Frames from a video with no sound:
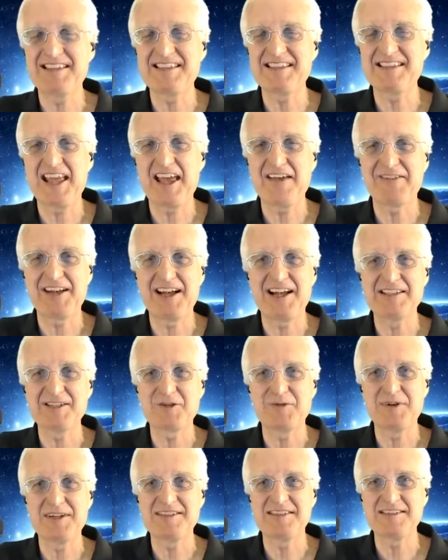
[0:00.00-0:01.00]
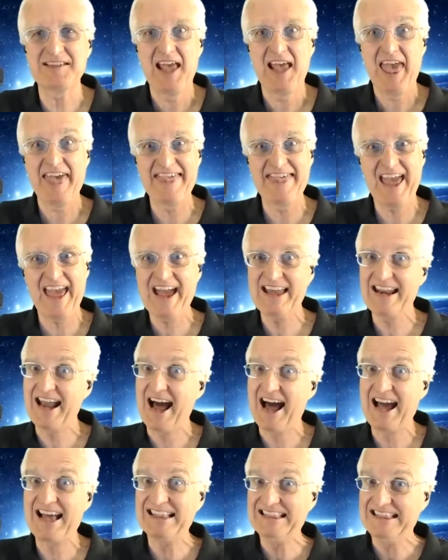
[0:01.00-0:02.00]
that have consequences that
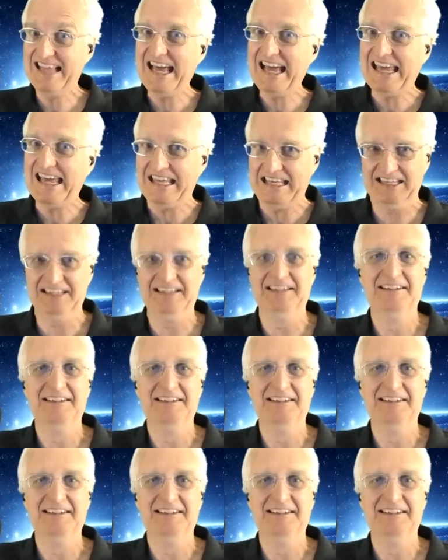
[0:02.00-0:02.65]
I like.